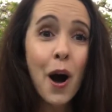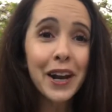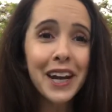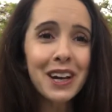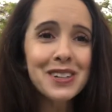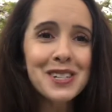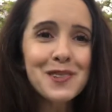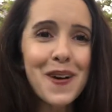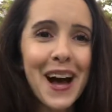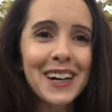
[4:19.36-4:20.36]
Now she's
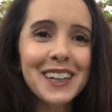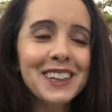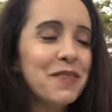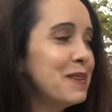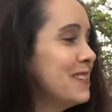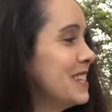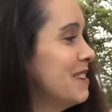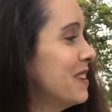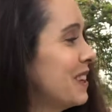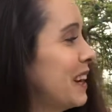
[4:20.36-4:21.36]
back in the museum
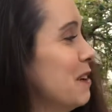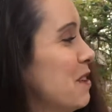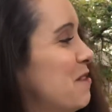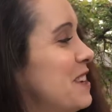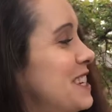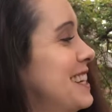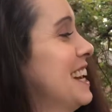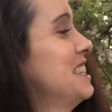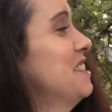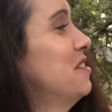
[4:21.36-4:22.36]
with Grandma, but she
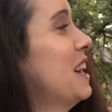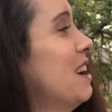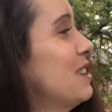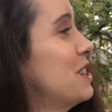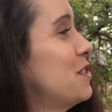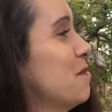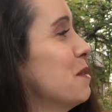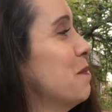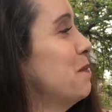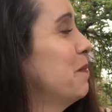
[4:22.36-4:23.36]
has the flowers from
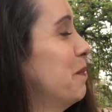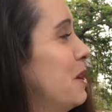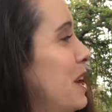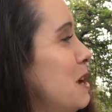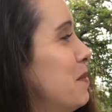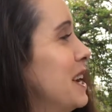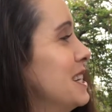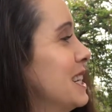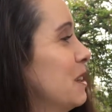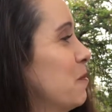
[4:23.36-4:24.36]
the Monet
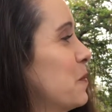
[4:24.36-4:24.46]
painting.